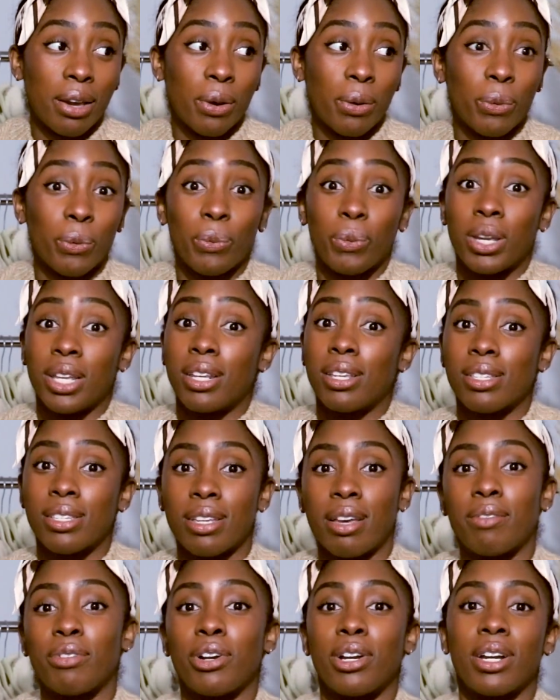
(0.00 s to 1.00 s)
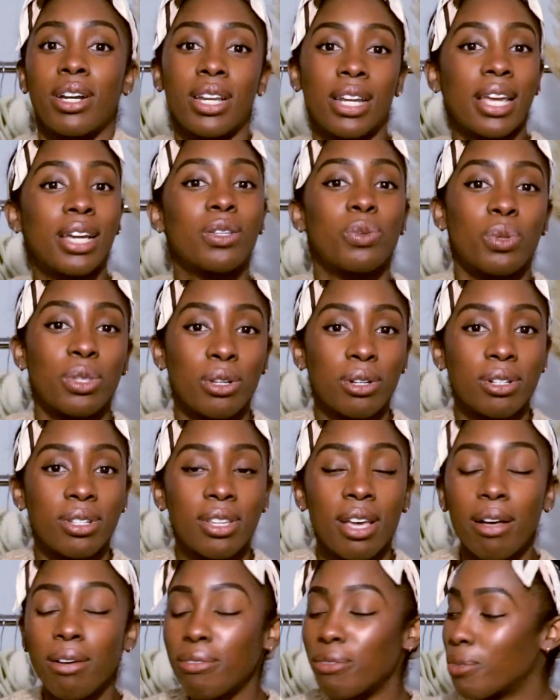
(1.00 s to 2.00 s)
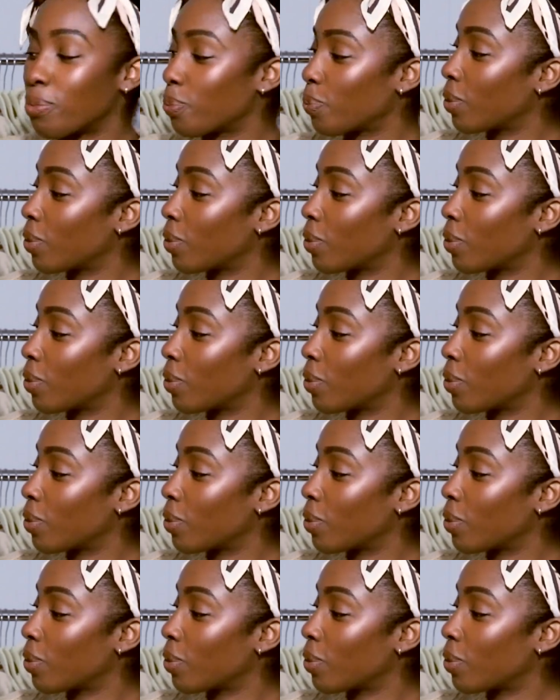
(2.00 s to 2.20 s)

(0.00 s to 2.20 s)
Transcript: rediscover and connect with yourself.